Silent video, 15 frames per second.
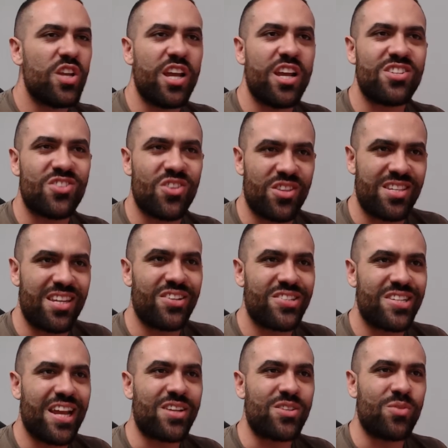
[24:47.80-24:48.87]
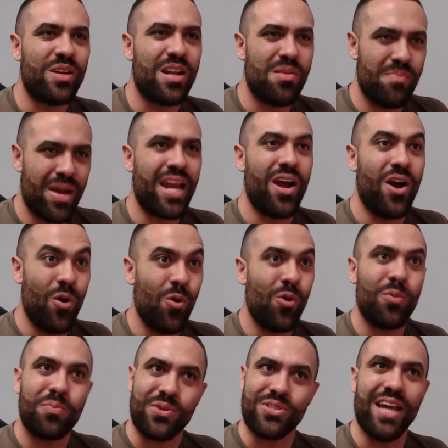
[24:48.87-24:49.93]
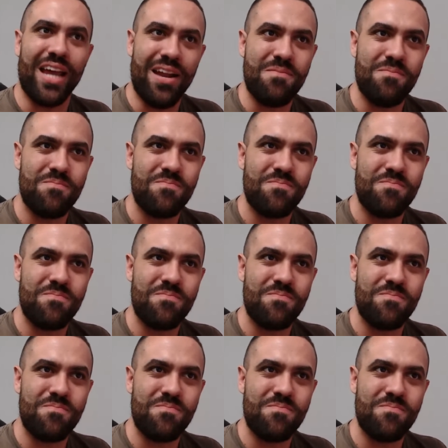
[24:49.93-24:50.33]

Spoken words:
And so the sales tax went up by a whole percent.